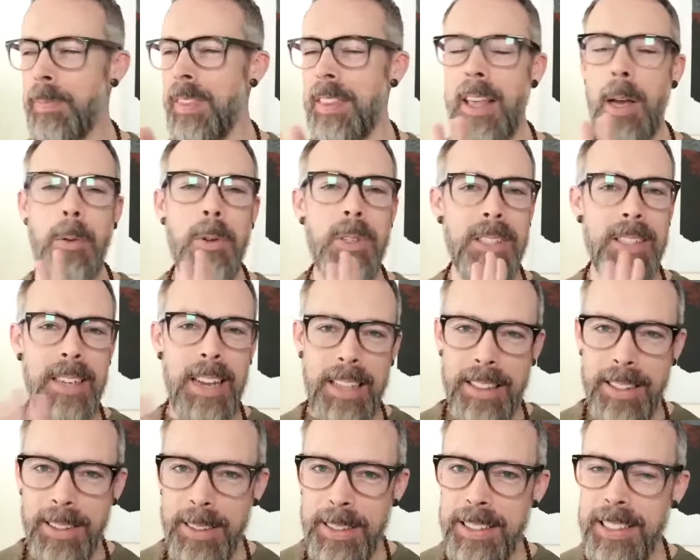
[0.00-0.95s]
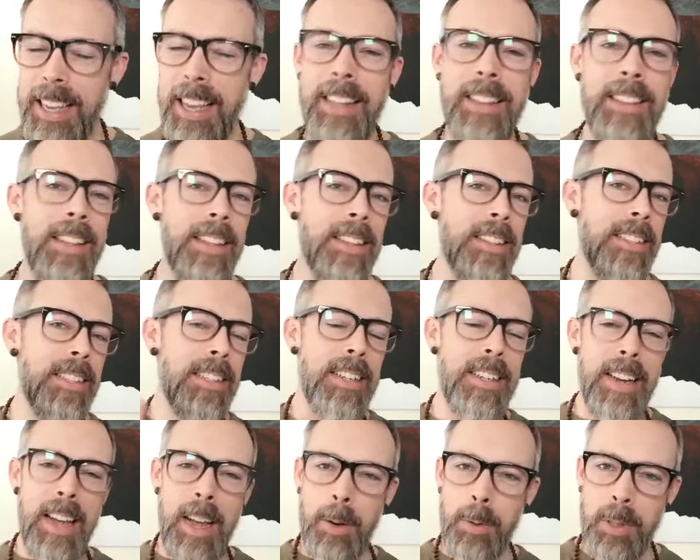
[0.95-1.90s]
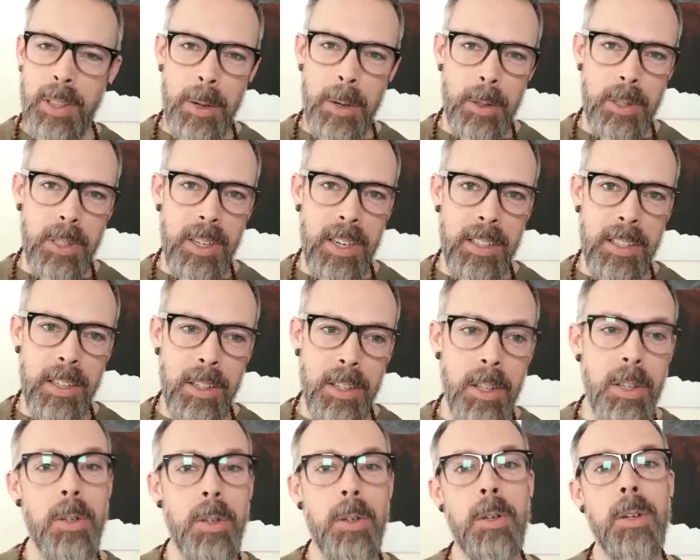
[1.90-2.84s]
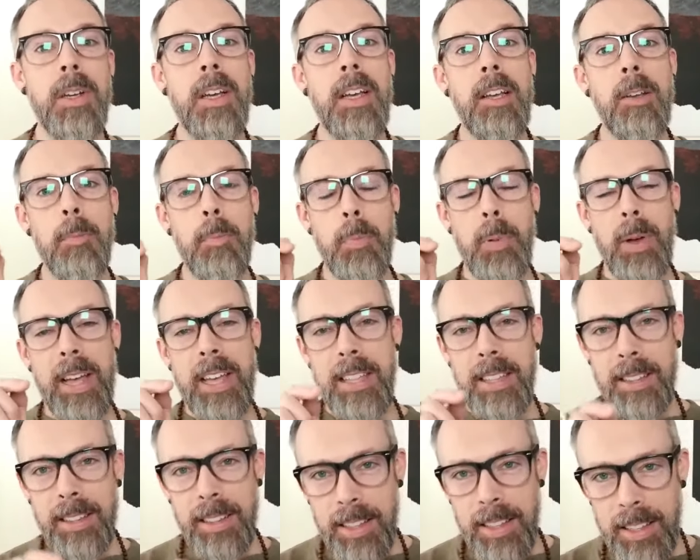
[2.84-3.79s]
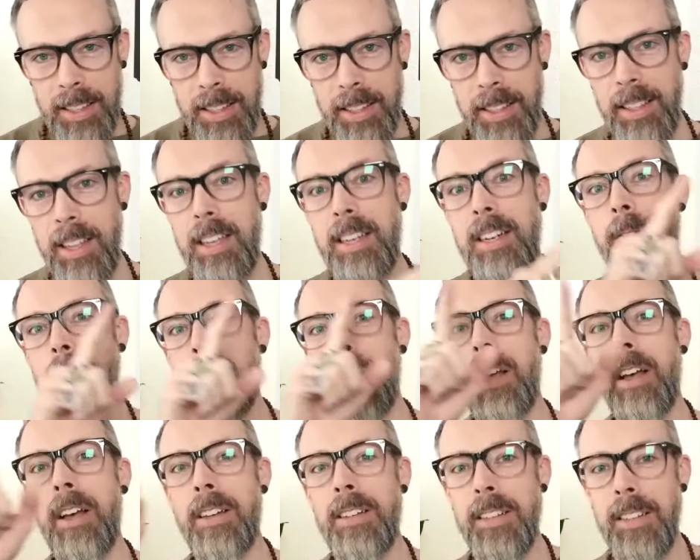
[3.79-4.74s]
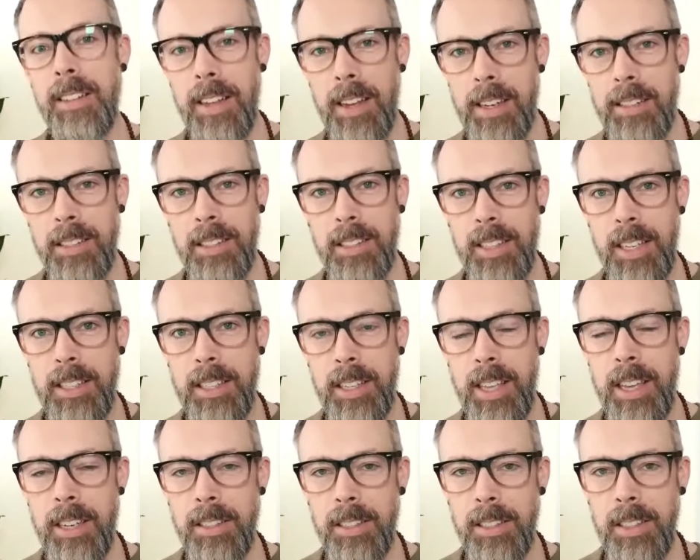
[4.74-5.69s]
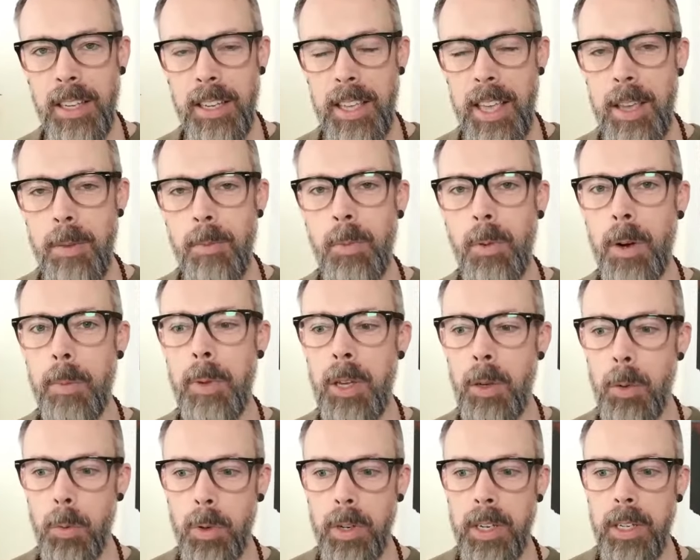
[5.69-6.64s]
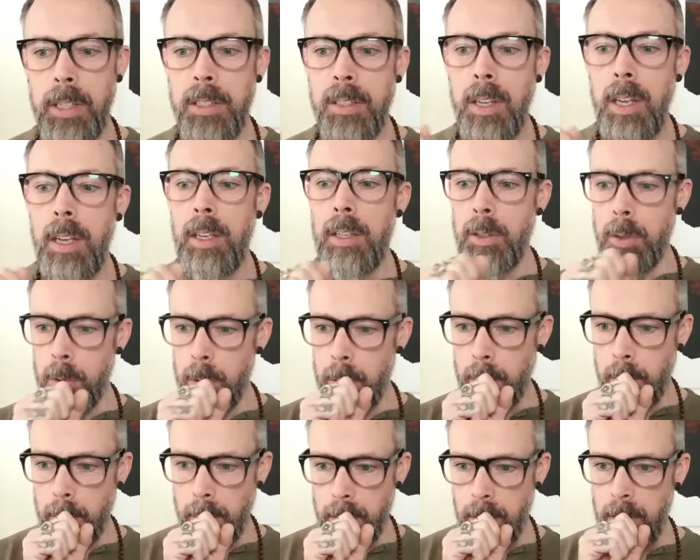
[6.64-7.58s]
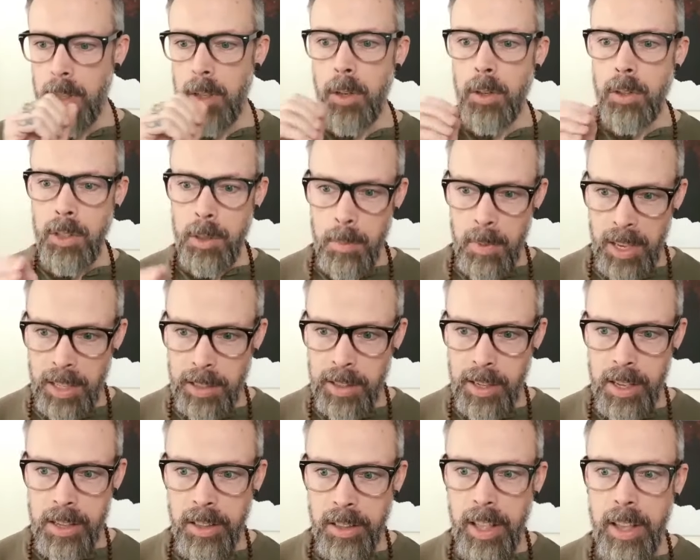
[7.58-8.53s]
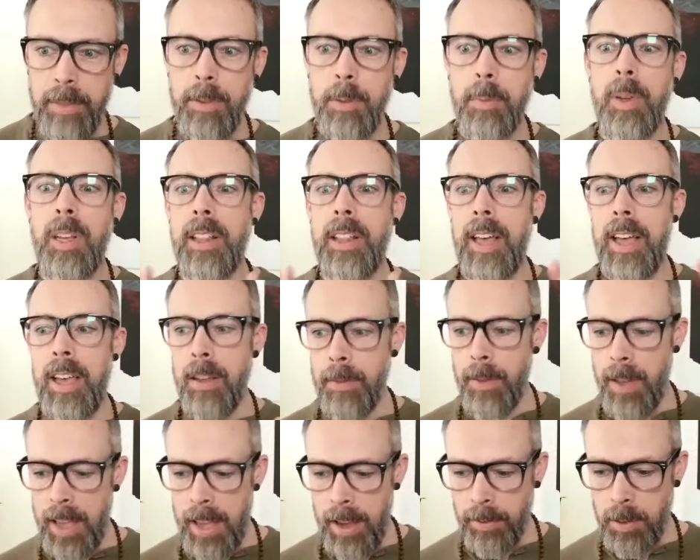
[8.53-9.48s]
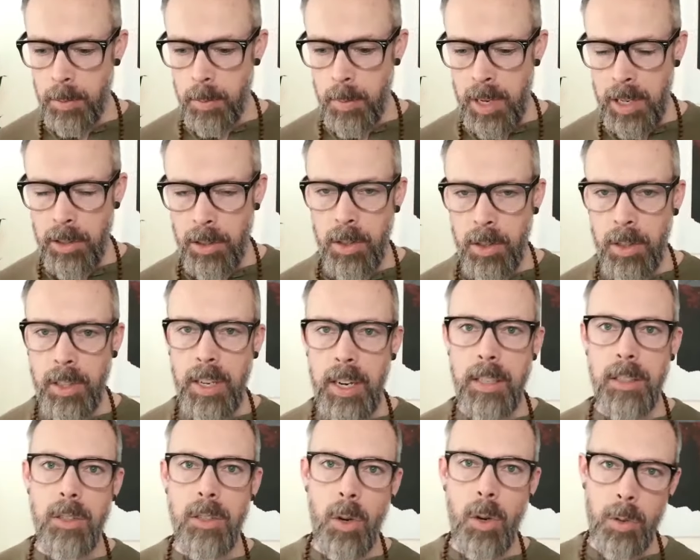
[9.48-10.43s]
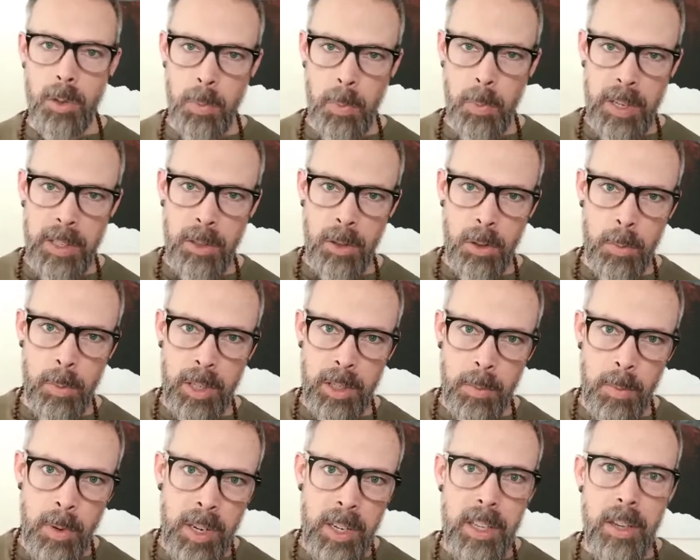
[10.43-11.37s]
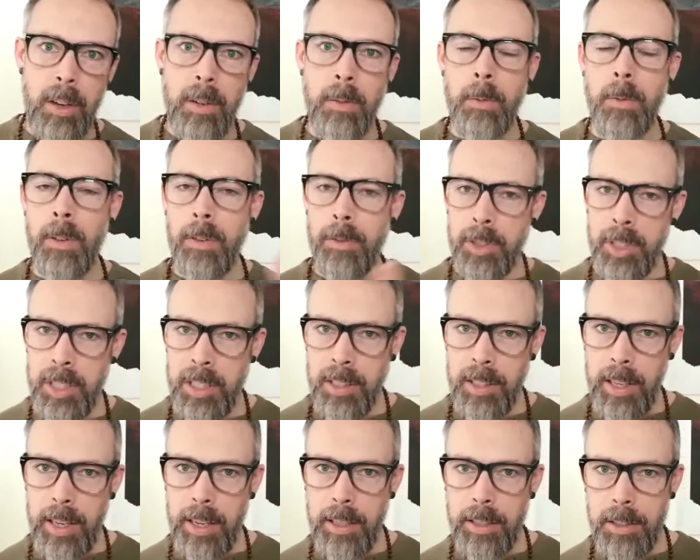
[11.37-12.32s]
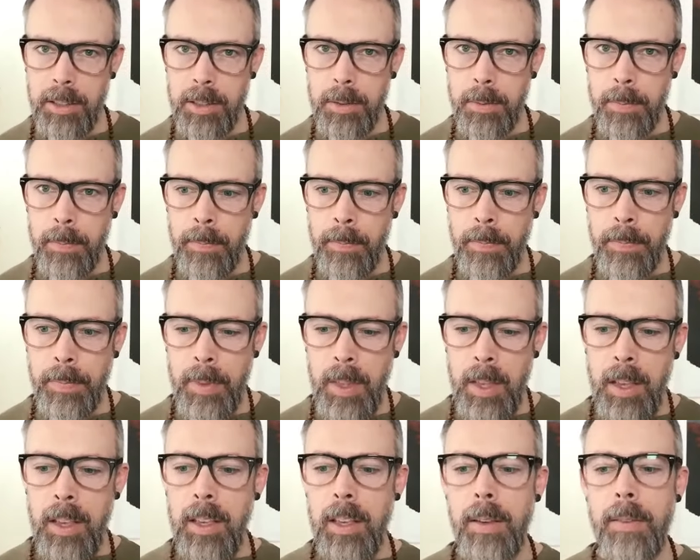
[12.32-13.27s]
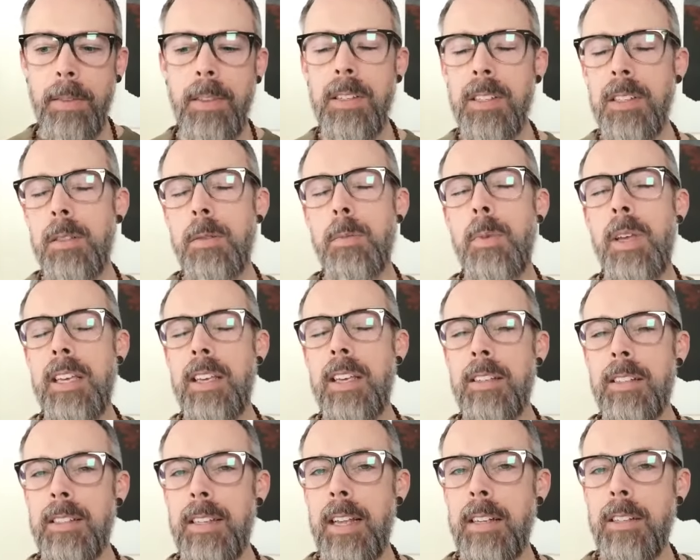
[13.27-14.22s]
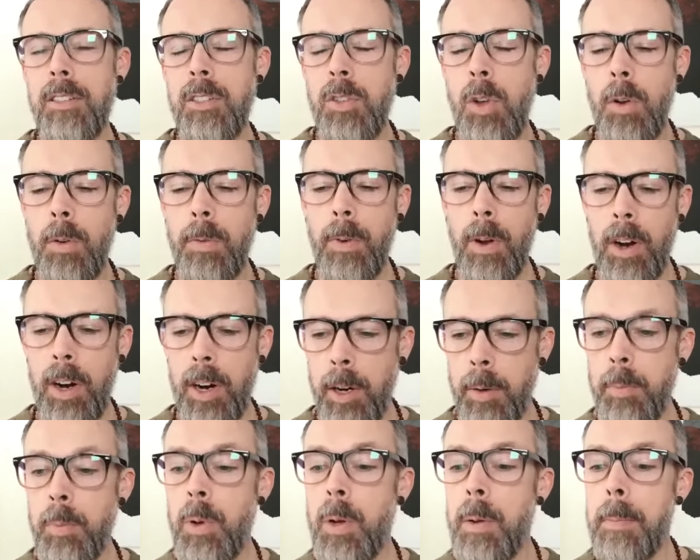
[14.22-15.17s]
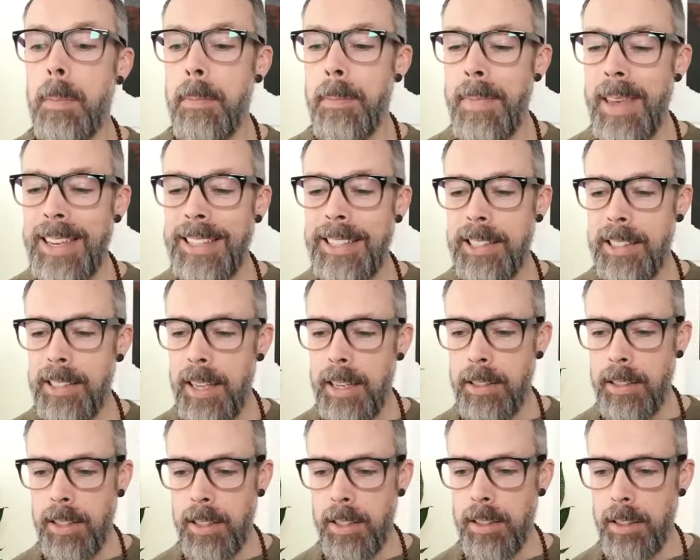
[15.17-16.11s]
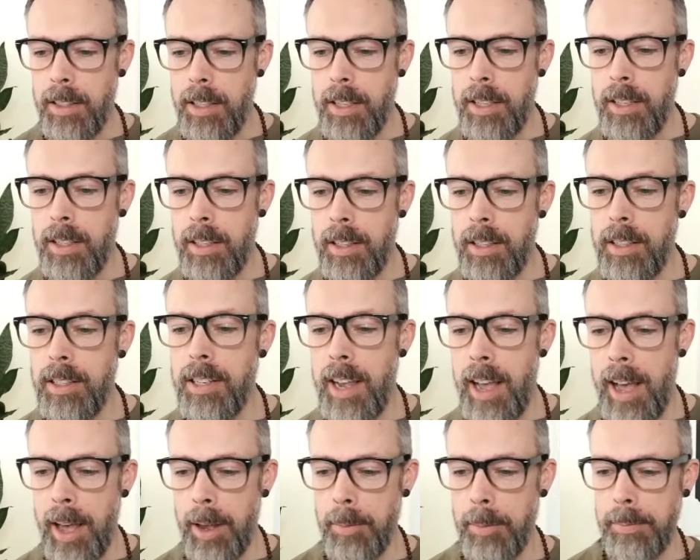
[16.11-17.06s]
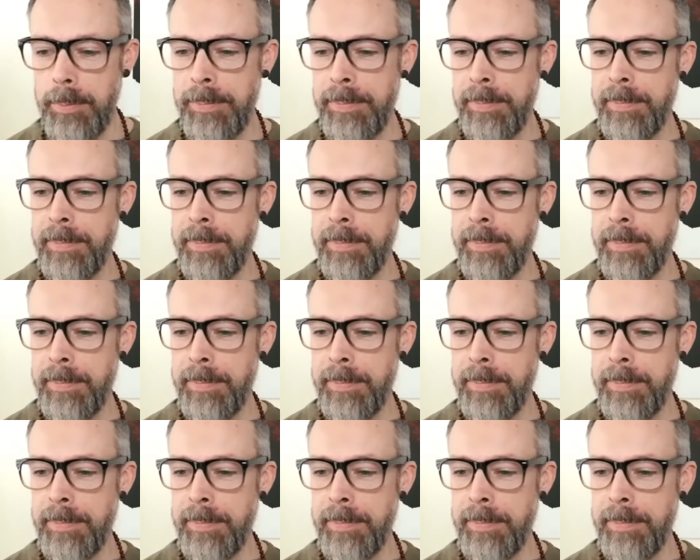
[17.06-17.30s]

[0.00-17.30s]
That was not their intent. That's not what they were trying to do. But the kind of unconscious education that came from it was, oh, you know, to maintain love in my life, I have to make sure that I don't spend too much money on frivolous things. If this is making sense so far, and put makes sense in, into the chat.